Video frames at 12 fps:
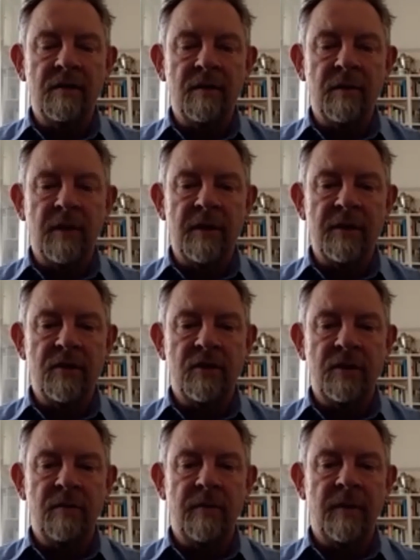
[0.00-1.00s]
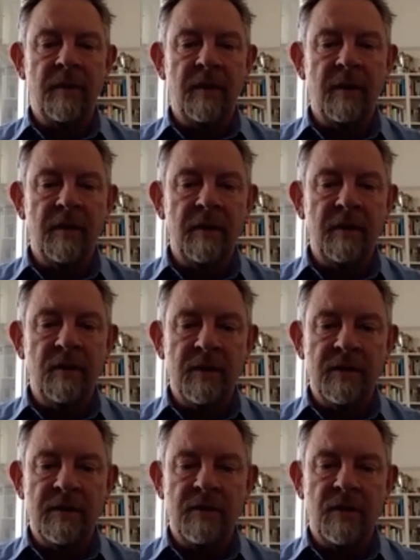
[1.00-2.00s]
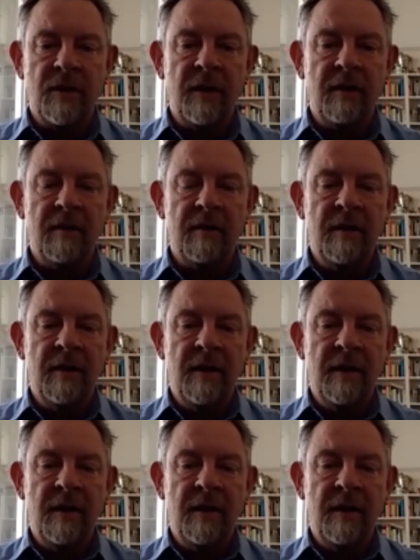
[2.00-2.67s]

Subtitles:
the relationship US-China